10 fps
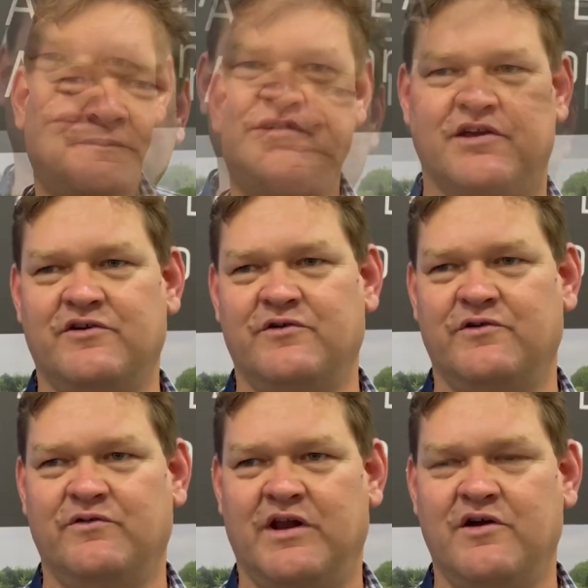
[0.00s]
So,
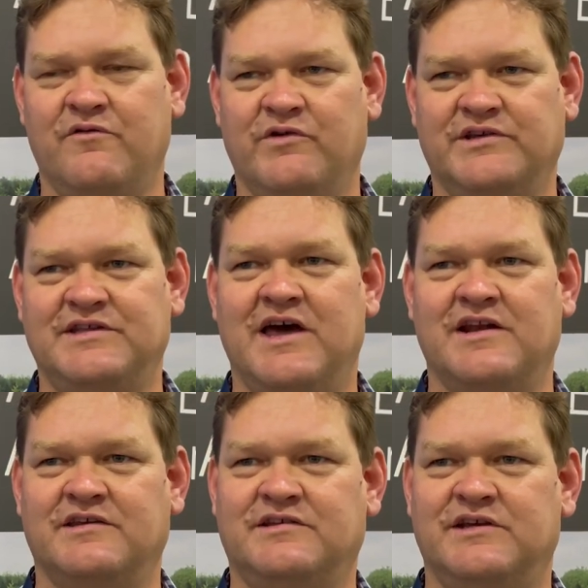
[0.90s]
you know, we're
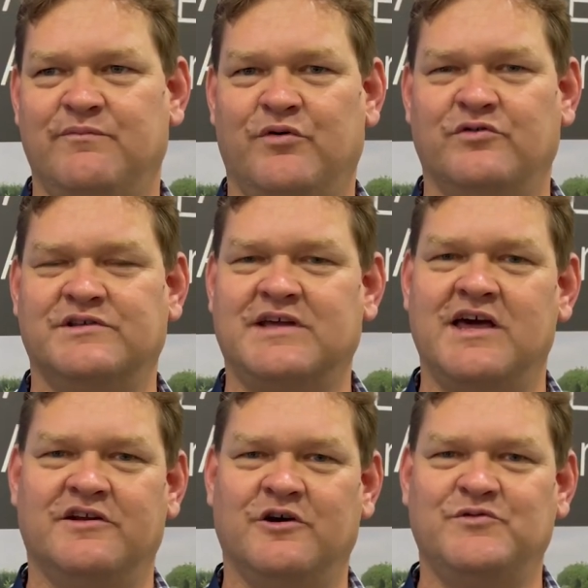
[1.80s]
starting to see broad
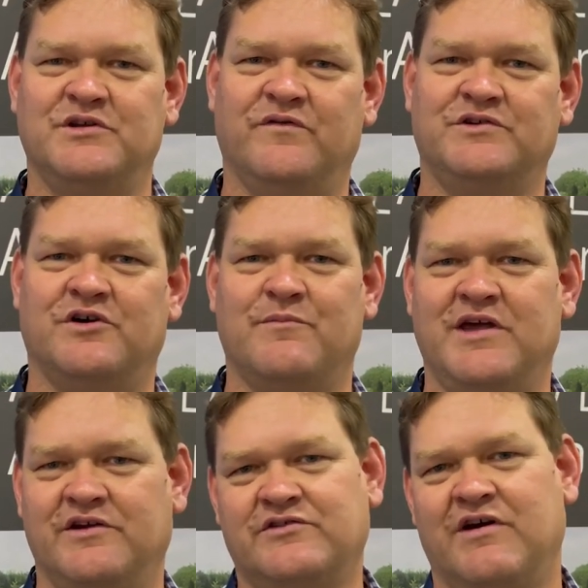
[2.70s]
scale adoption of
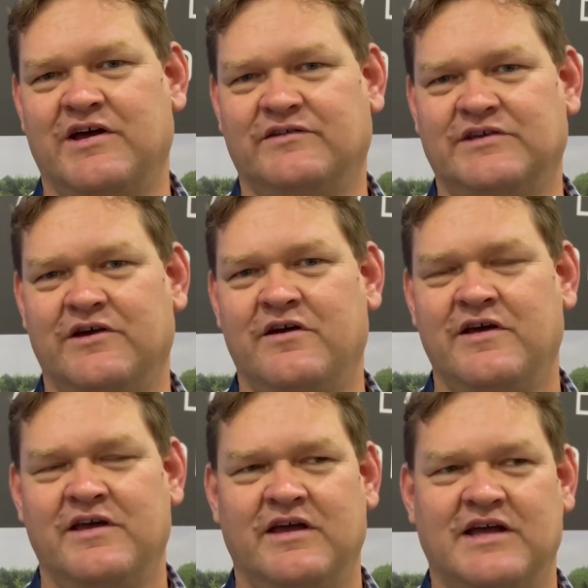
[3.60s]
autonomy in Australia.
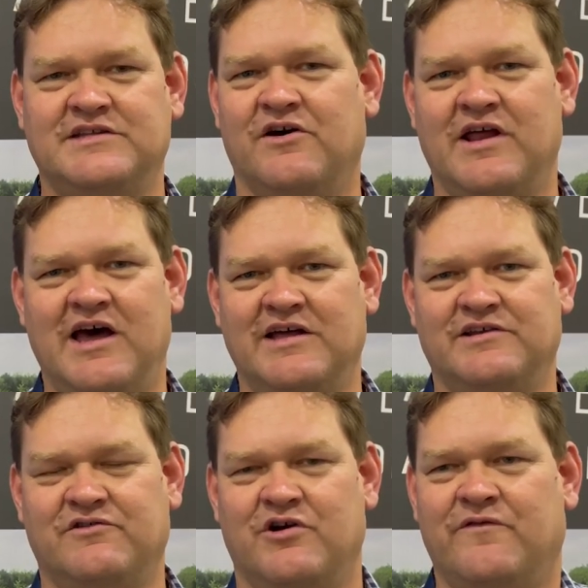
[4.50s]
So, it's not hard
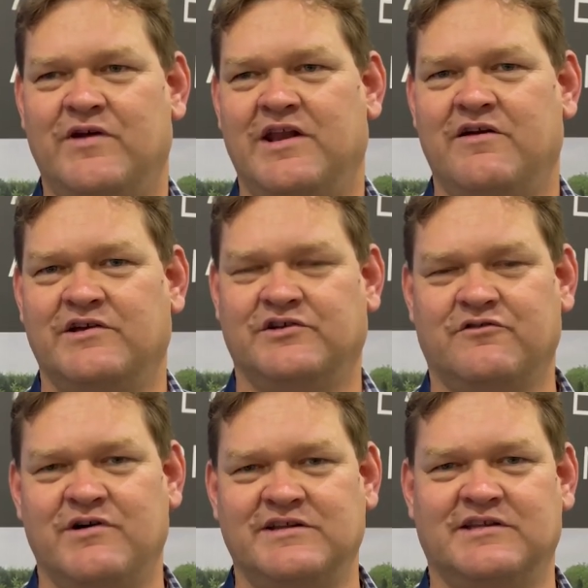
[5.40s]
to drive around areas of
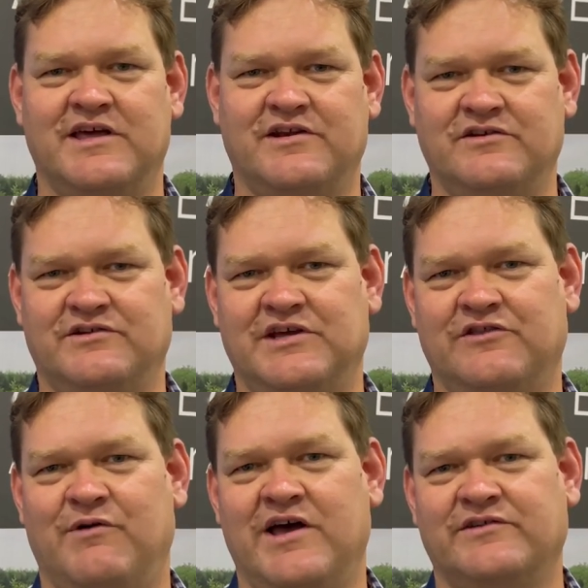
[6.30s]
Queensland and New
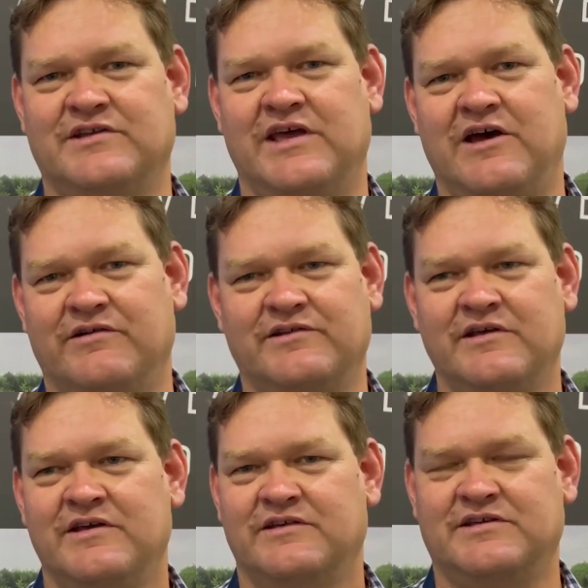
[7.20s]
South Wales now and
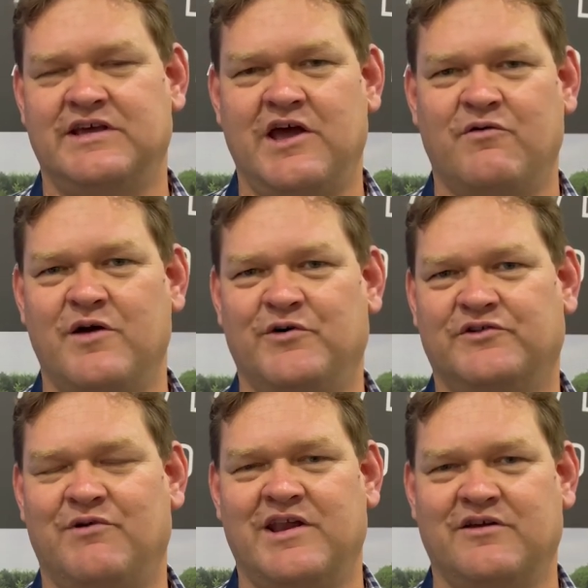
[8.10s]
see our
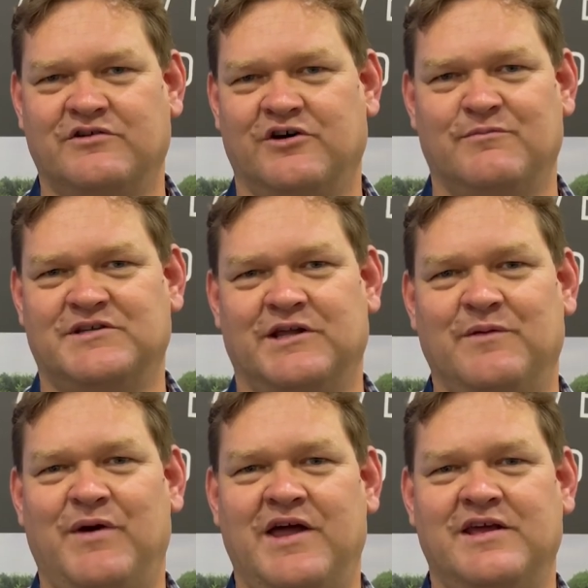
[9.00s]
robots running
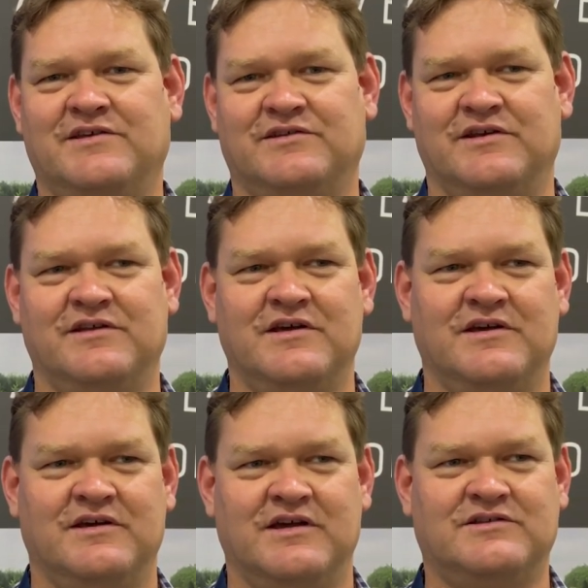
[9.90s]
autonomously in paddocks. And
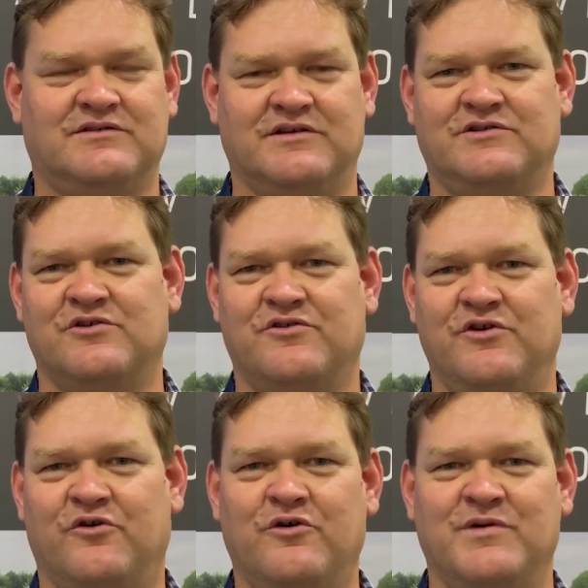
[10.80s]
it's, it's sort of
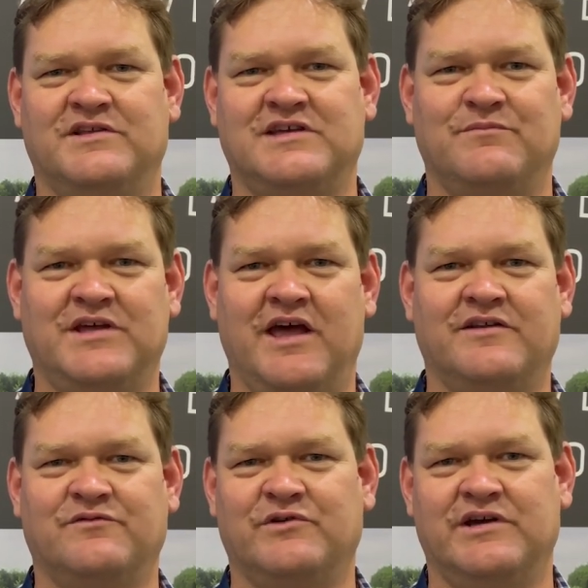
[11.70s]
the norm in some
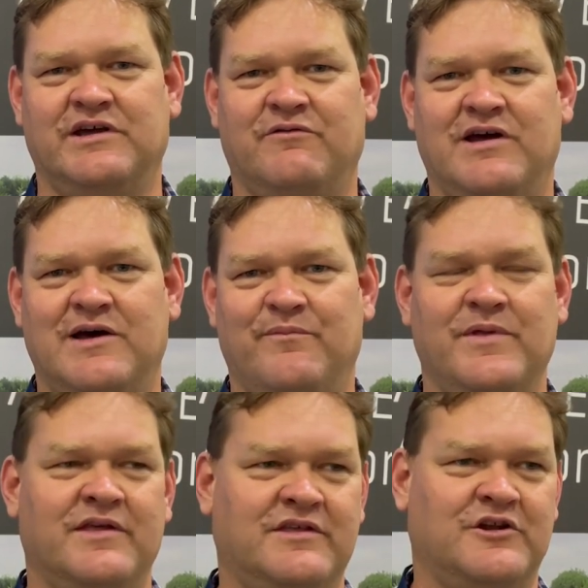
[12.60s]
towns where um,
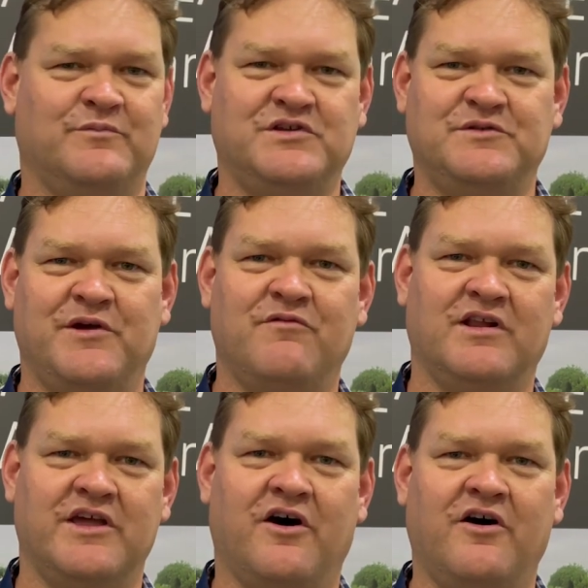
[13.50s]
the adoption's been
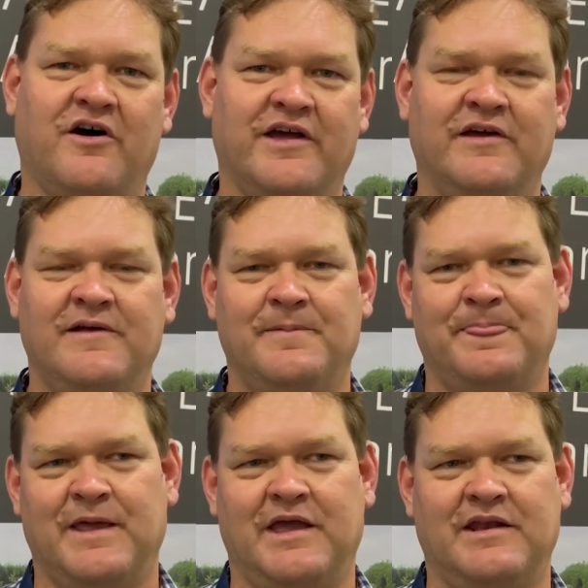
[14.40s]
really high.
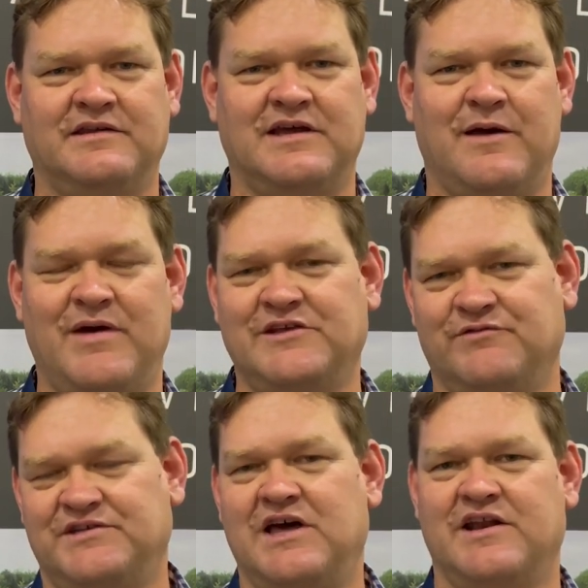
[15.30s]
And um, as
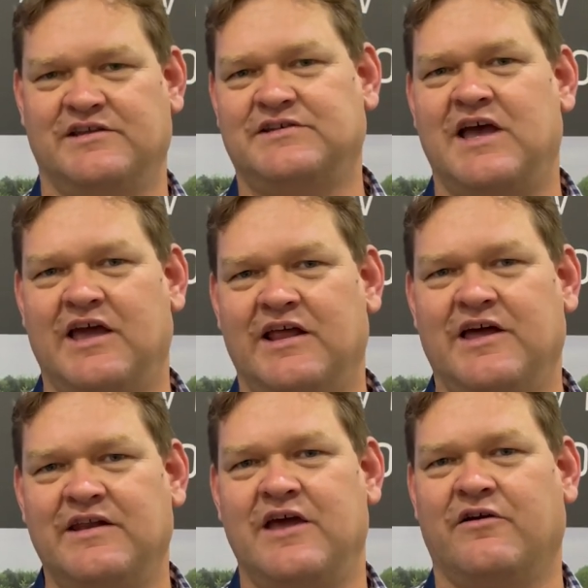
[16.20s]
we're starting to scale
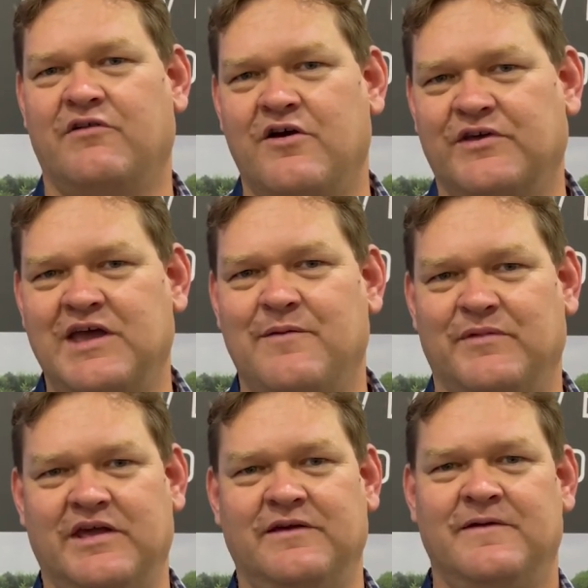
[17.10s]
out now and grow the
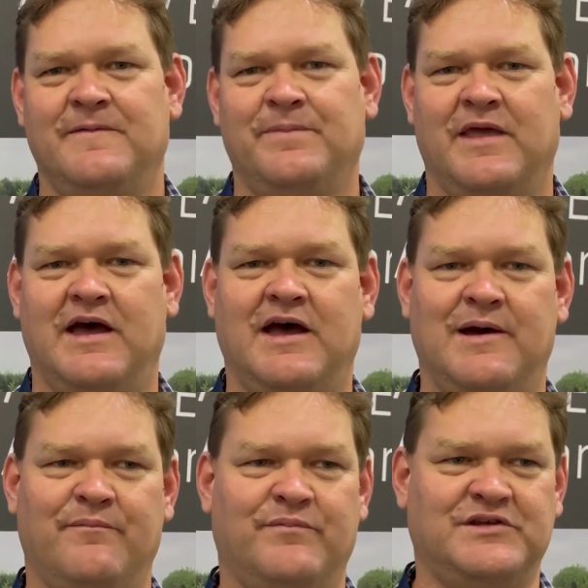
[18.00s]
company,
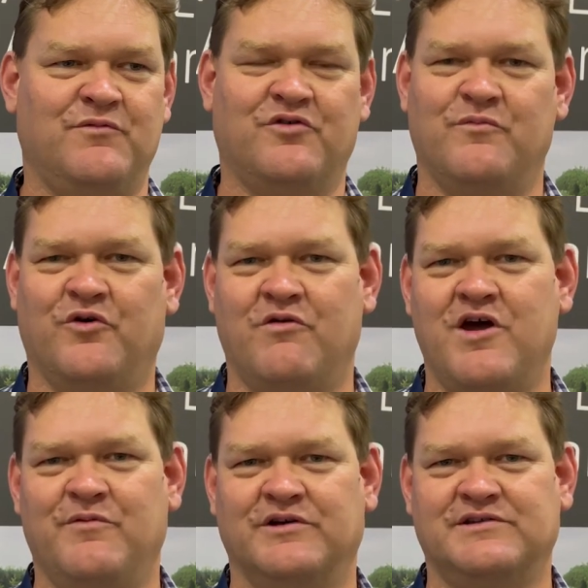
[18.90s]
um, there's more and more
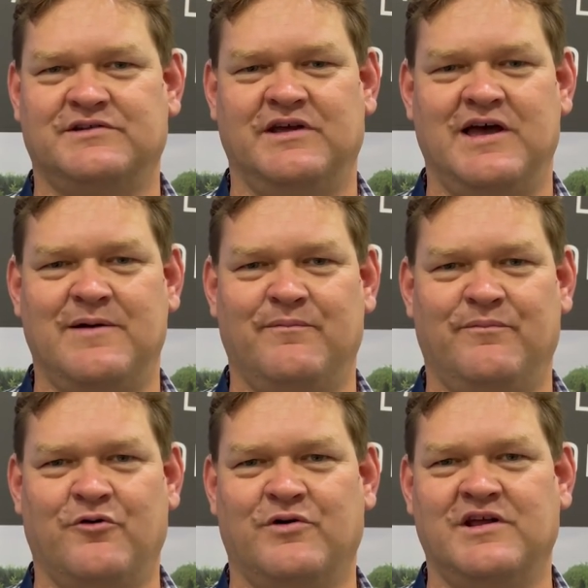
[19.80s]
robots
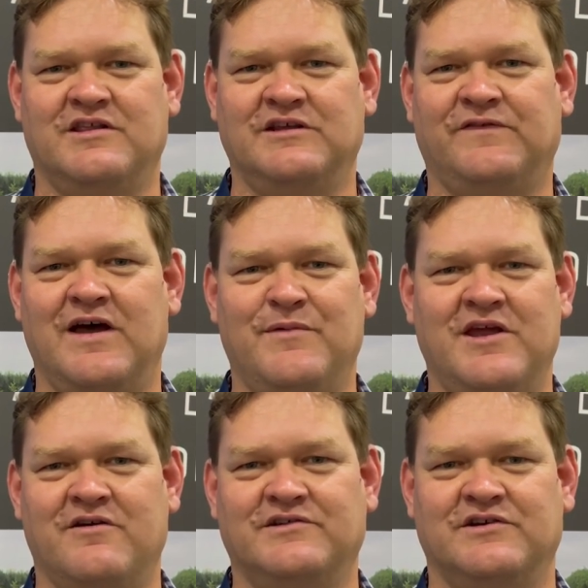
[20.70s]
um, pouring into these
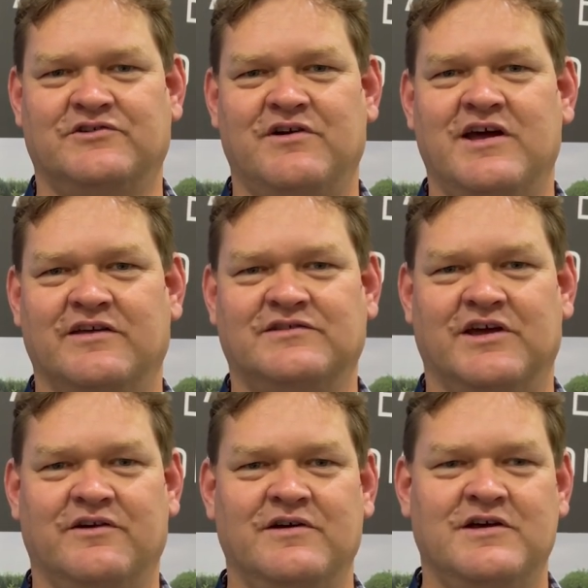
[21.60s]
farming areas in Australia.
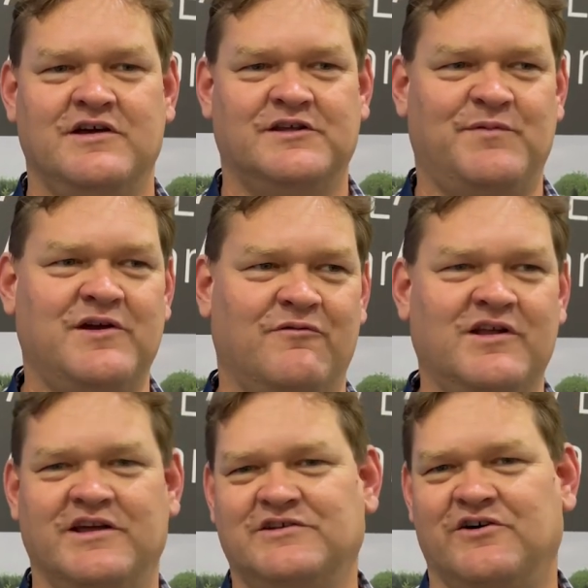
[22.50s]
So it's been a
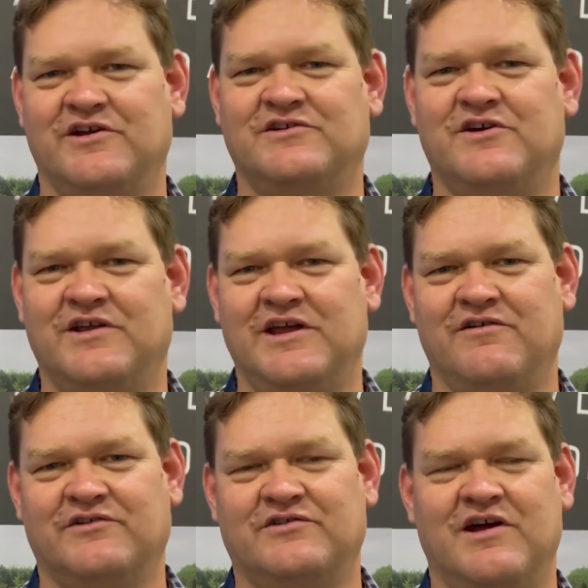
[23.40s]
really exciting journey
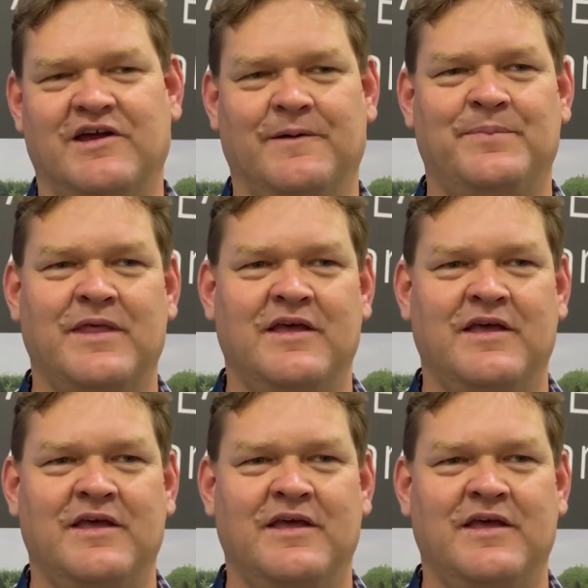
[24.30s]
here in Australia.